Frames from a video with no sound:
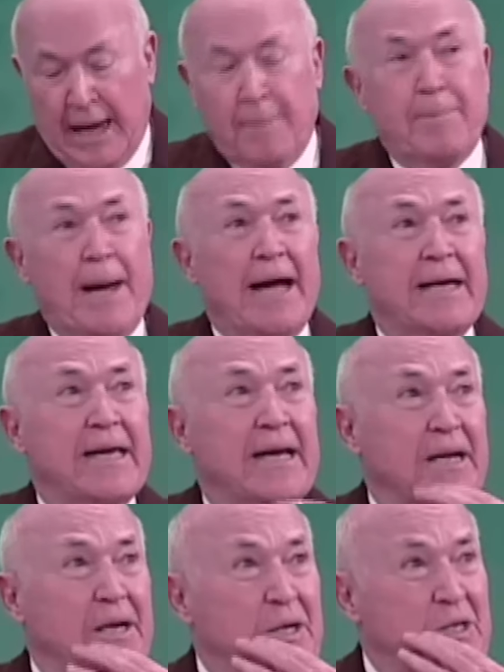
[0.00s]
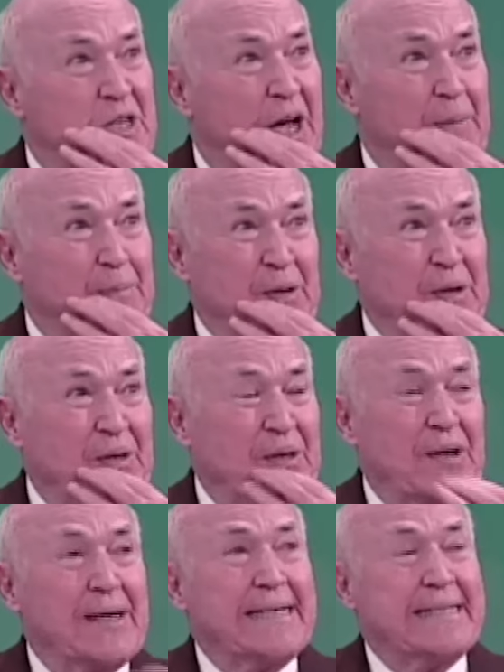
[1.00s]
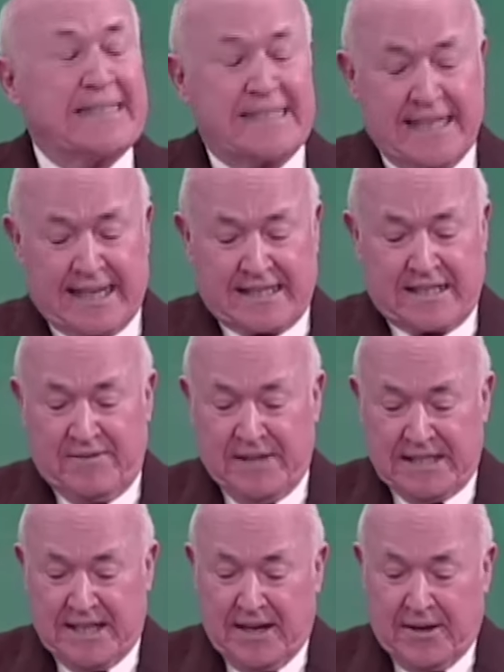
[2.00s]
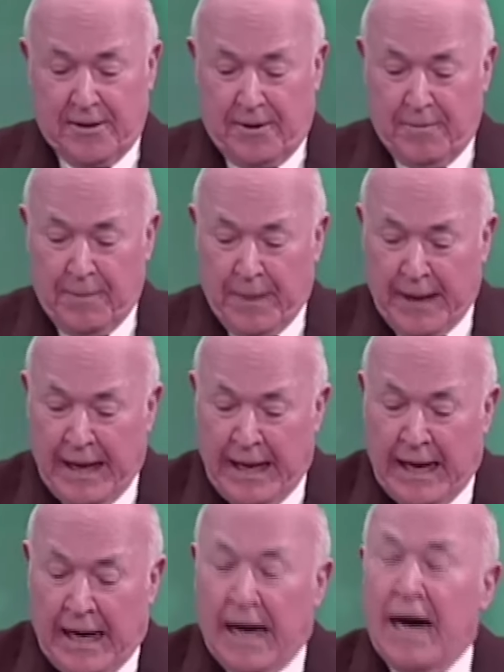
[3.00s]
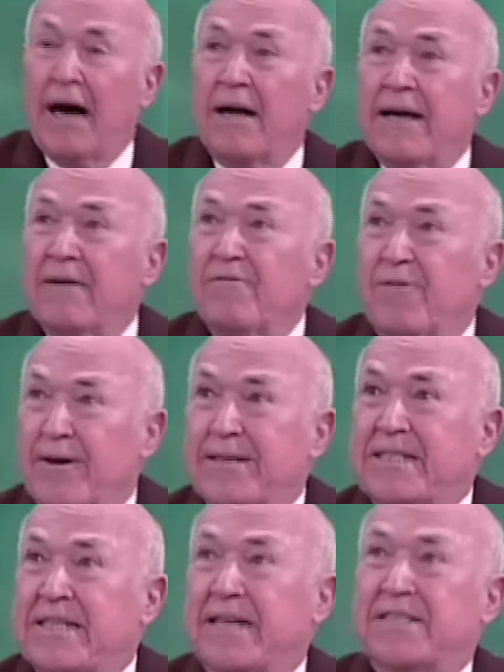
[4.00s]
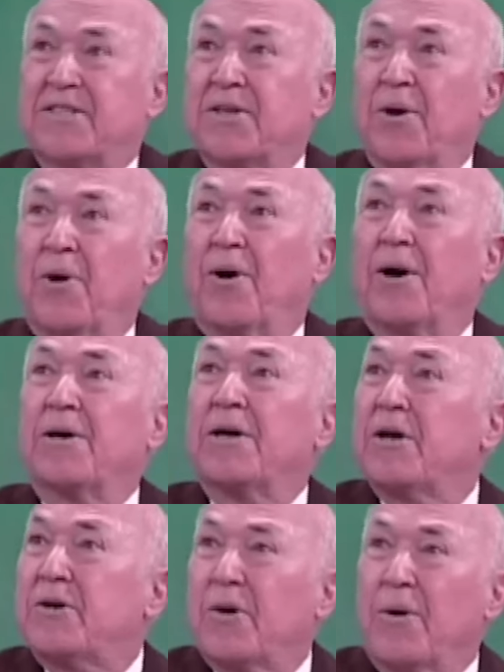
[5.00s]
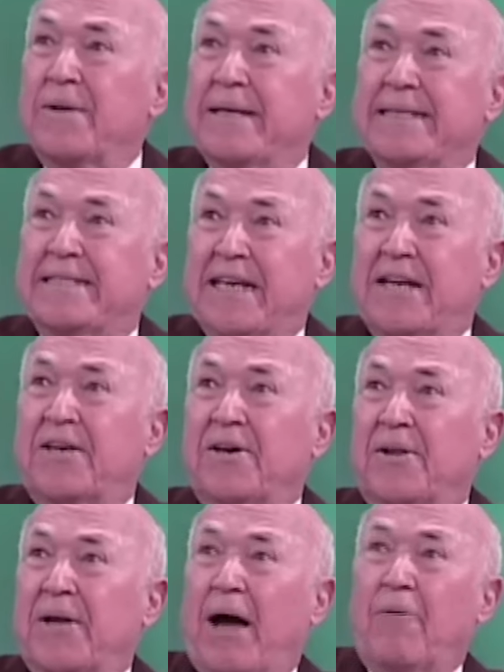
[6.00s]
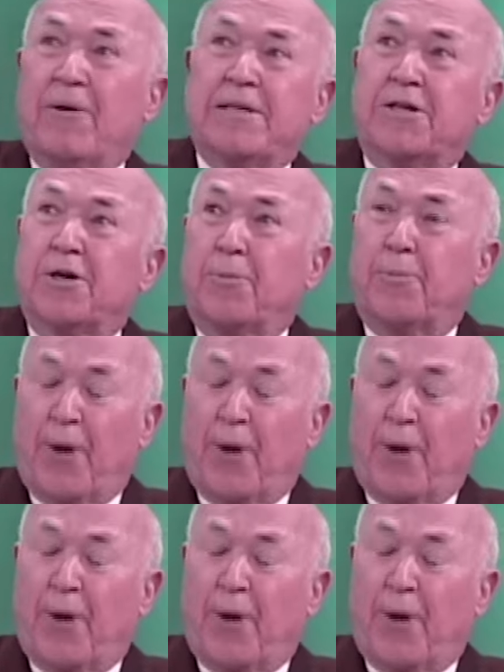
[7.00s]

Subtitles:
And back in chapter 36 of Ezekiel, in verse 6, the Lord told Ezekiel, "Now I want you to